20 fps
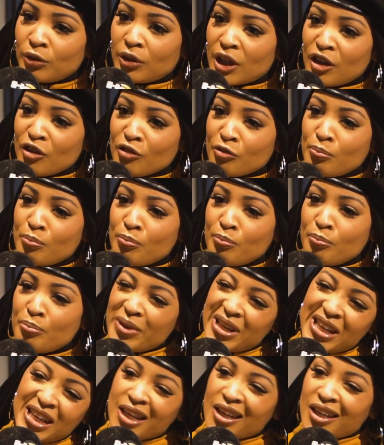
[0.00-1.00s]
mm. of
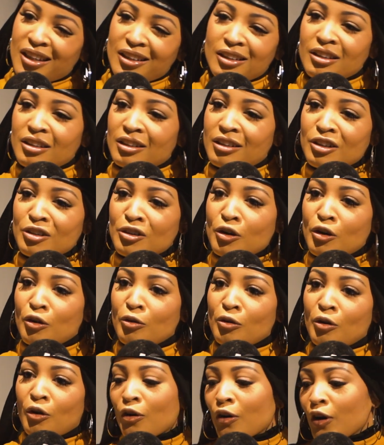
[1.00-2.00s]
being, you know,
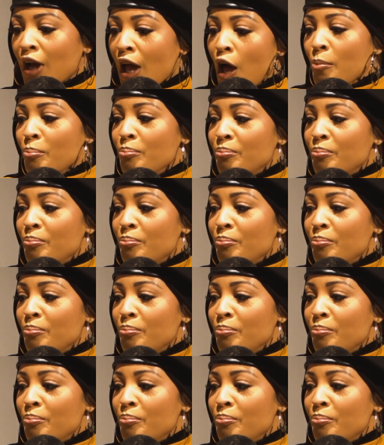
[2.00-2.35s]
or yourself.